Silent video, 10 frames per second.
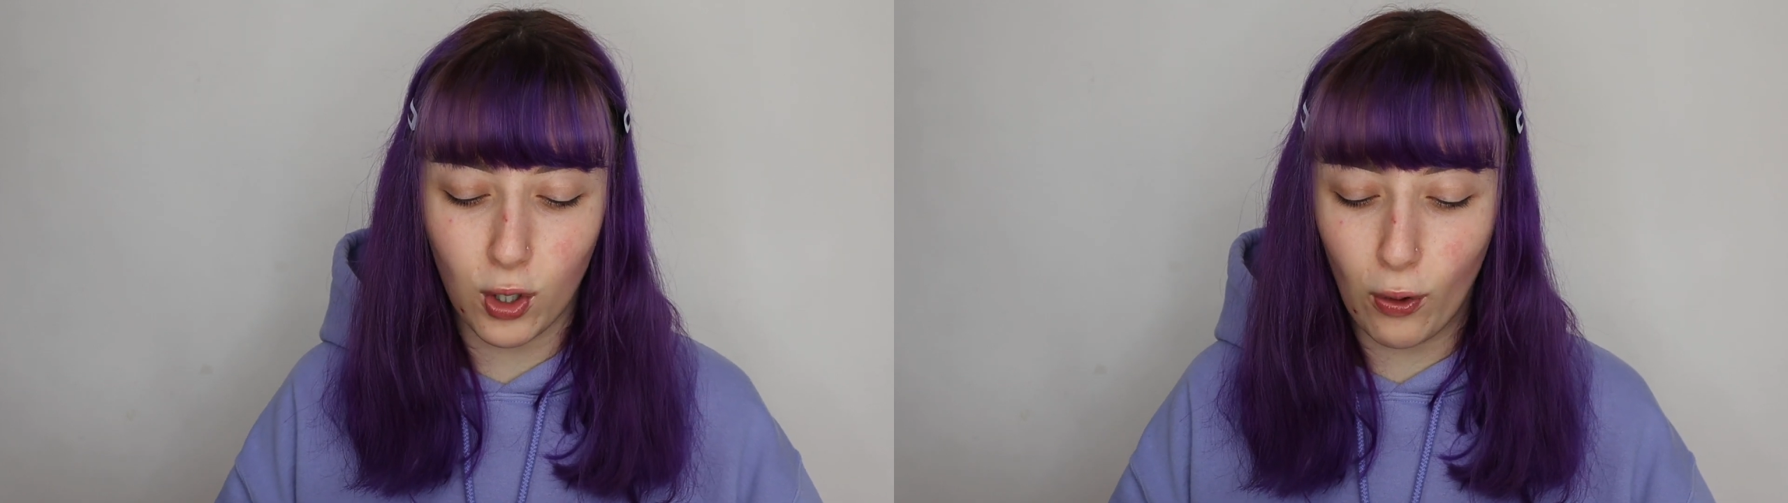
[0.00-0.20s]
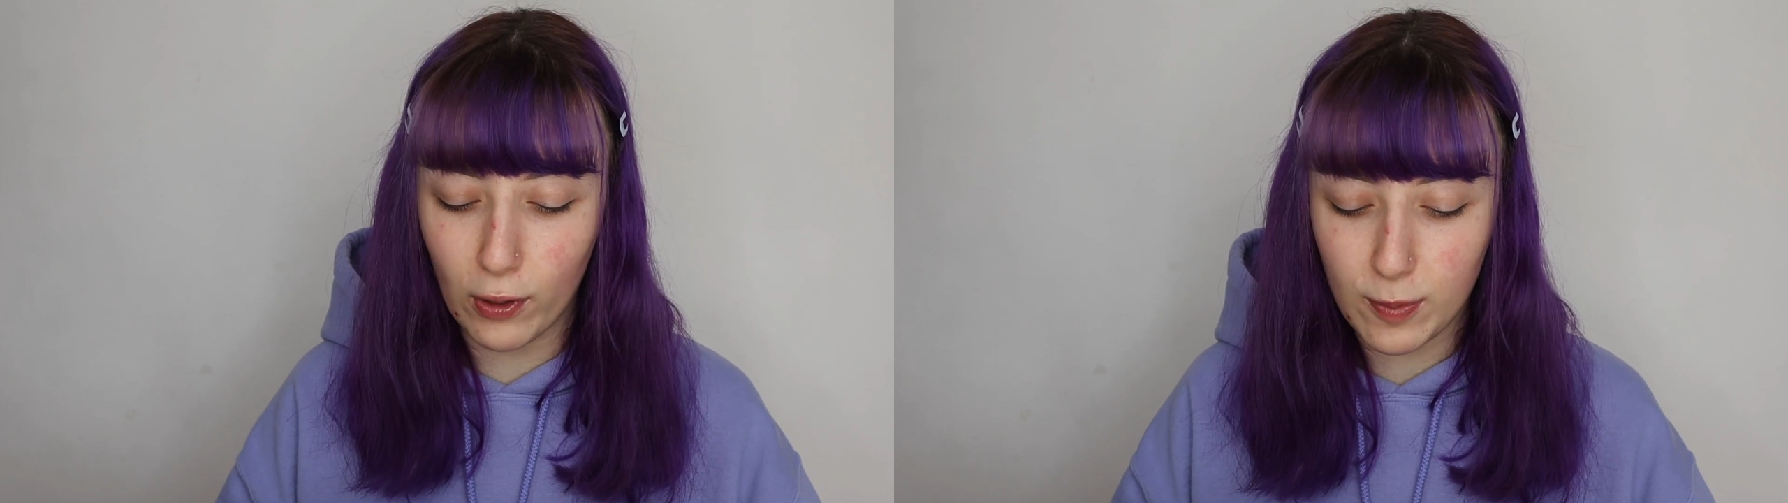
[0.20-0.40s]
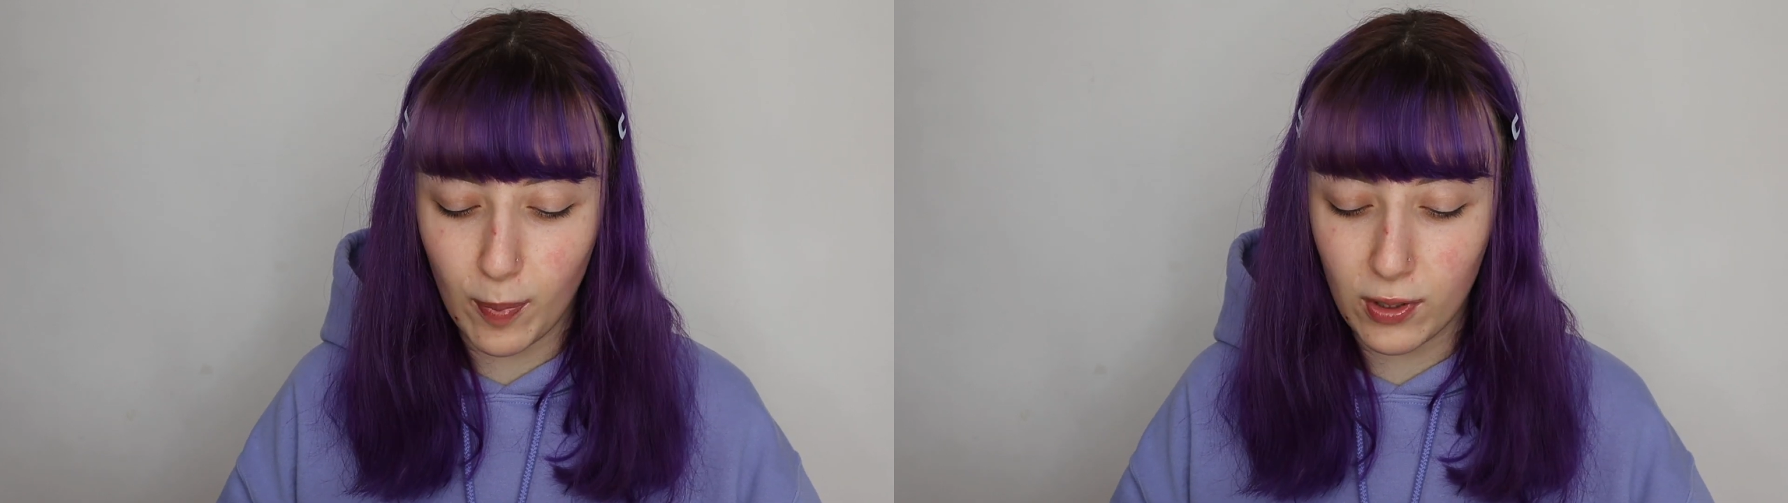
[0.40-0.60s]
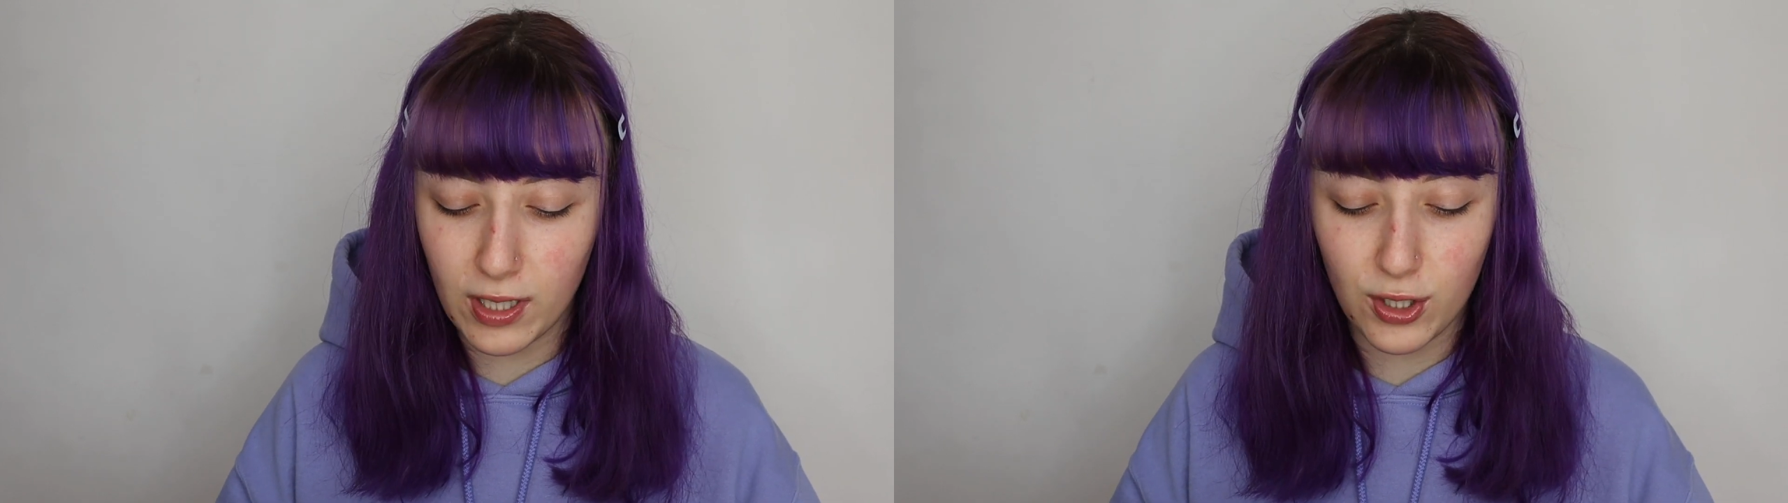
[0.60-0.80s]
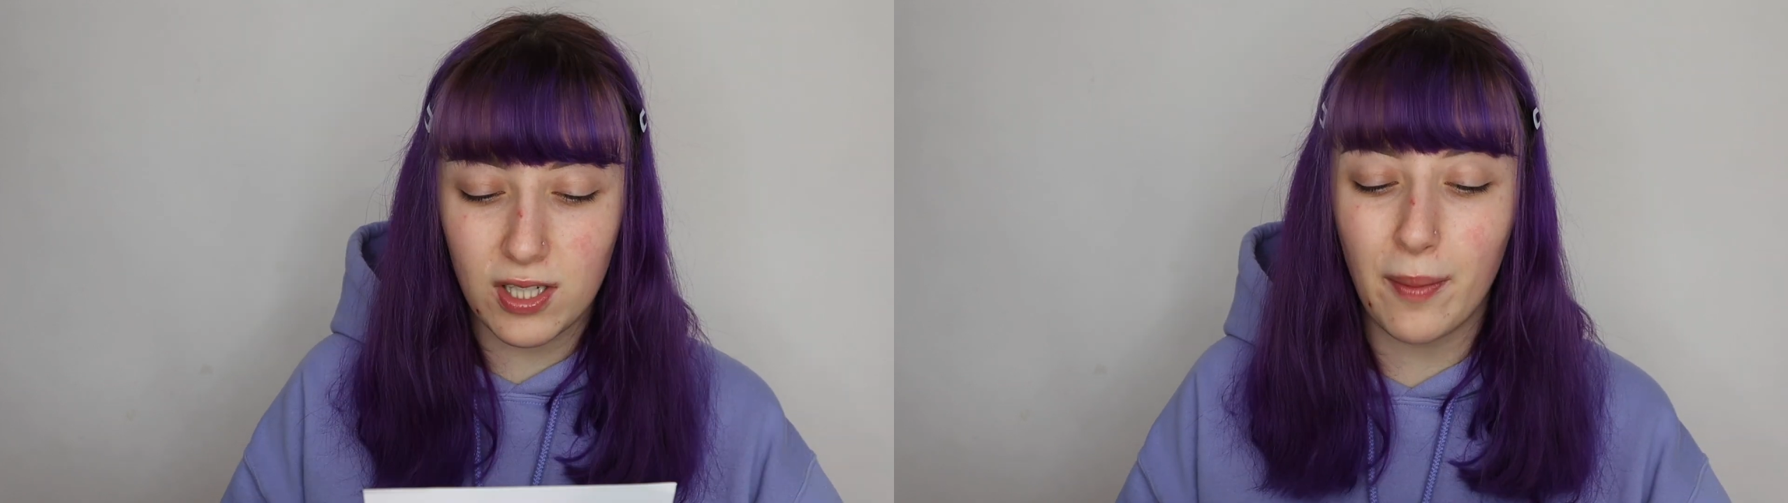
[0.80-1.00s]

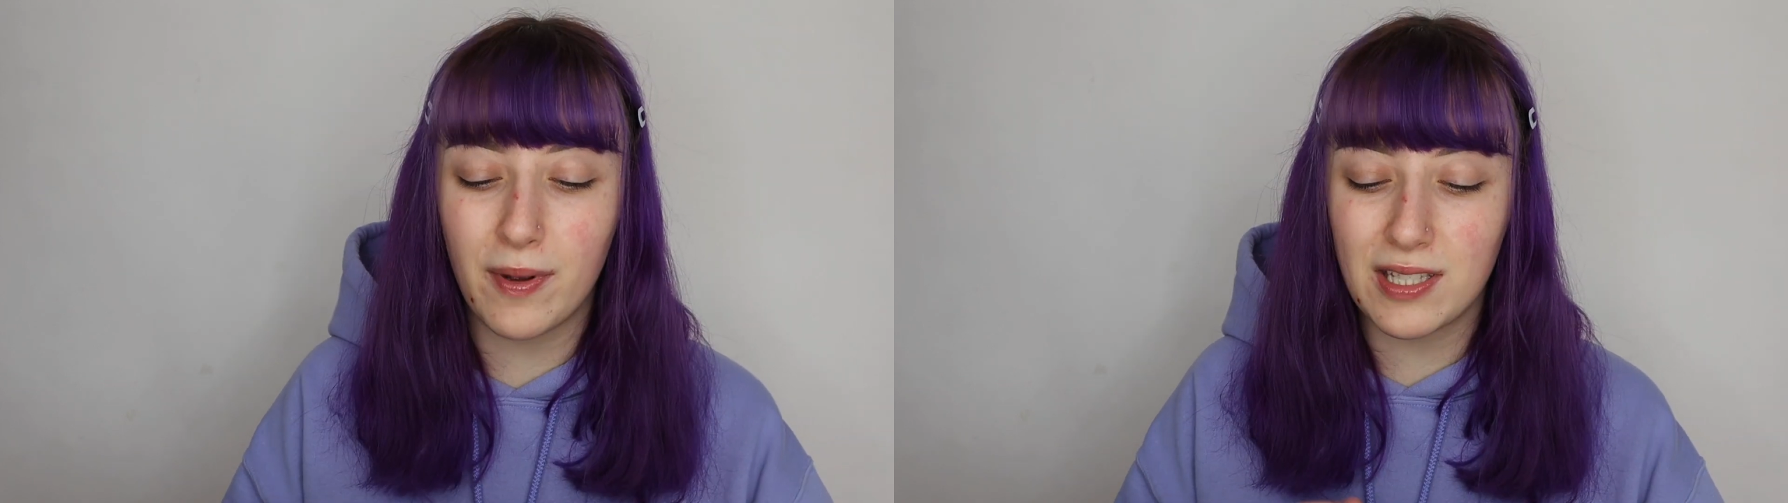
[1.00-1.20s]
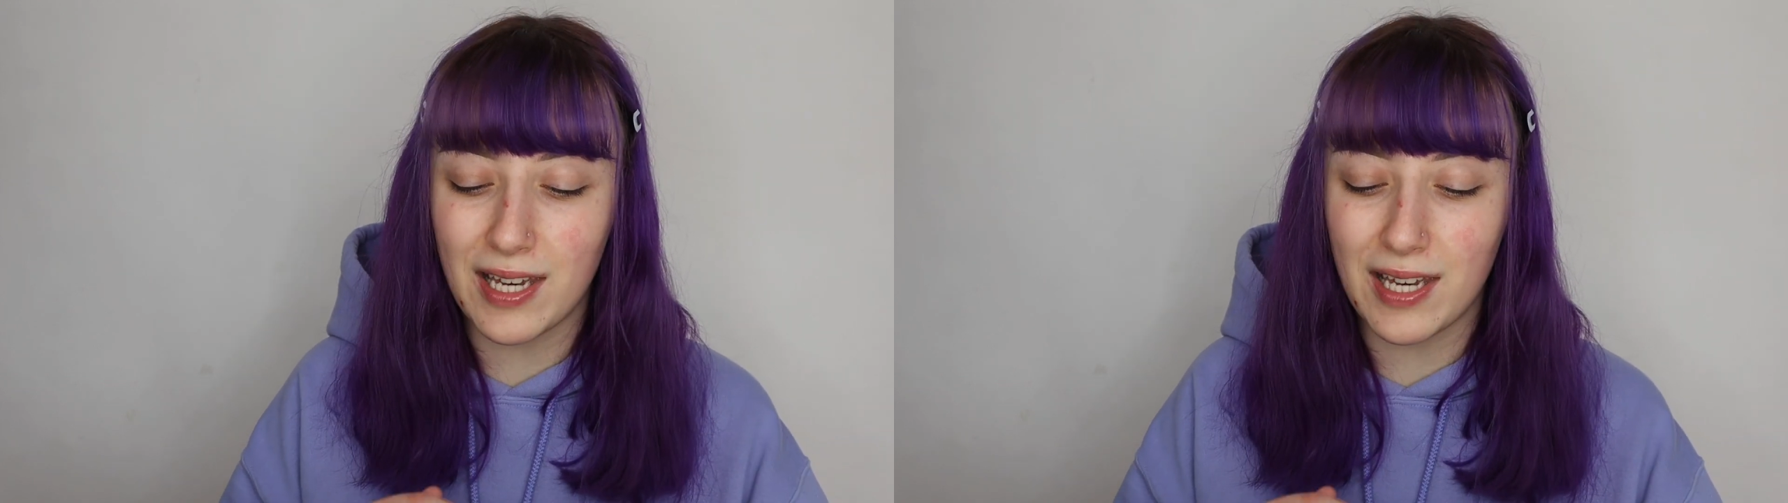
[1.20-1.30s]
corresponding shimmers